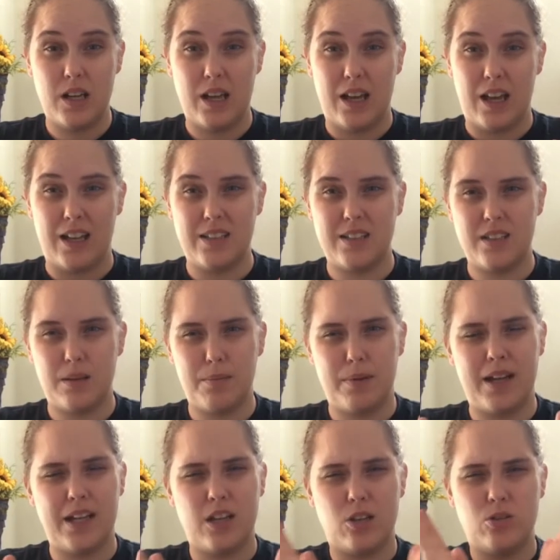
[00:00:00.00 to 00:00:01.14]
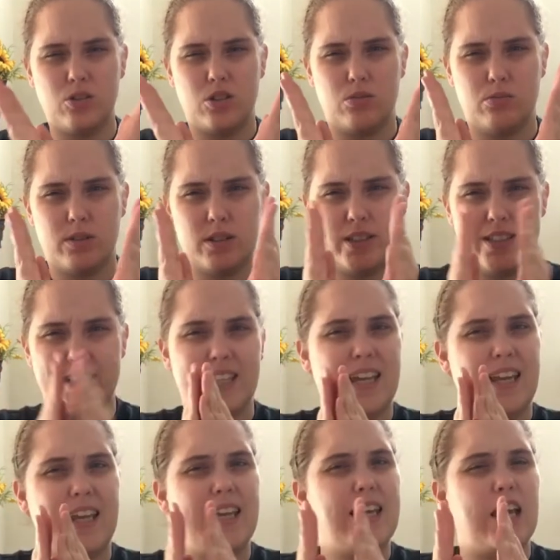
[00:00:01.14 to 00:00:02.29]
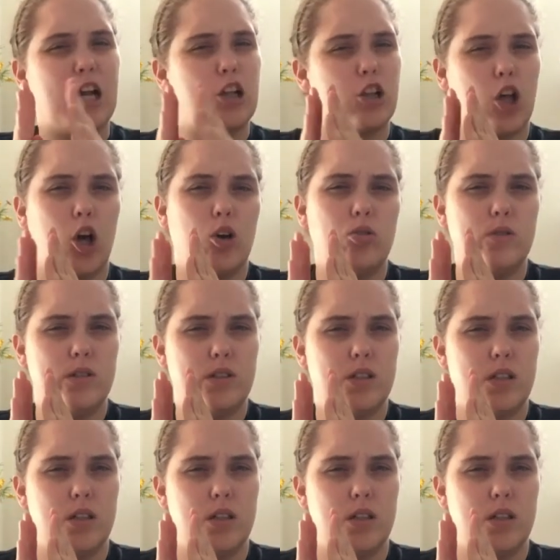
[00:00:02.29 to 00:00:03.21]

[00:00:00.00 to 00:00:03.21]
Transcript: and some pine cones are really skinny and closed?